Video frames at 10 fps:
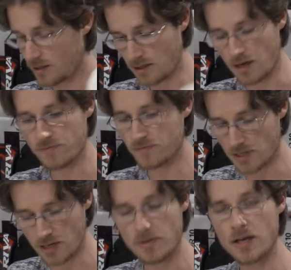I've
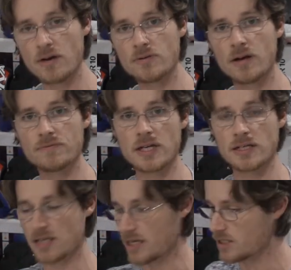
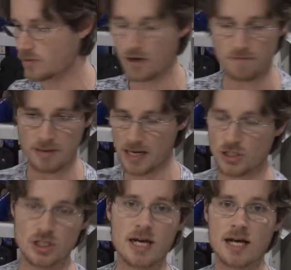done testing where I've
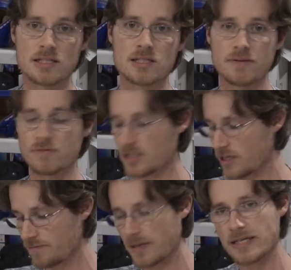punched hard stuff to see
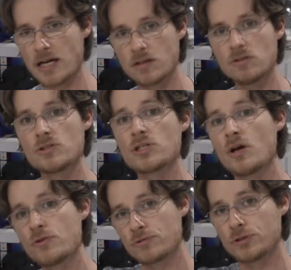if my knuckles
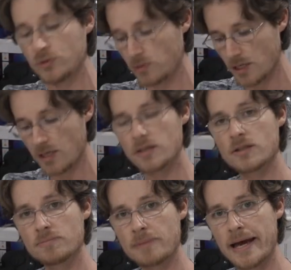go through
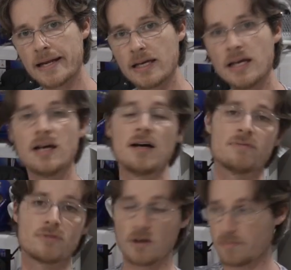the padding.
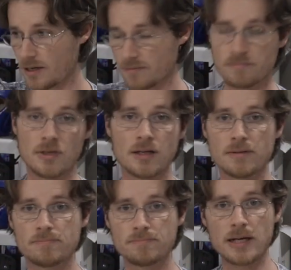I've got
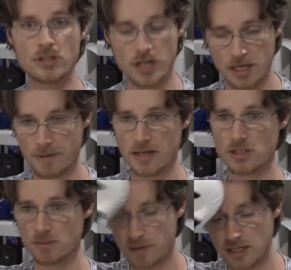my training partners
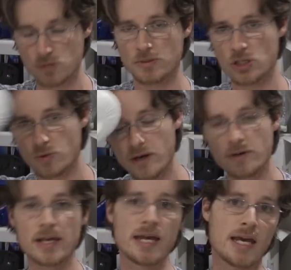to punch me square
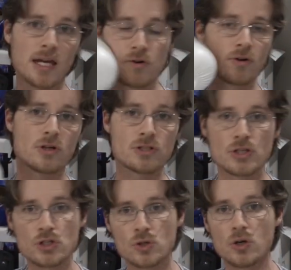in the head or across
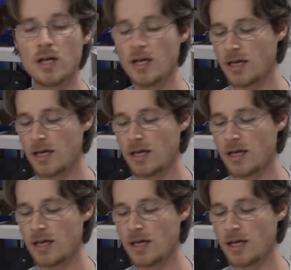the jaw.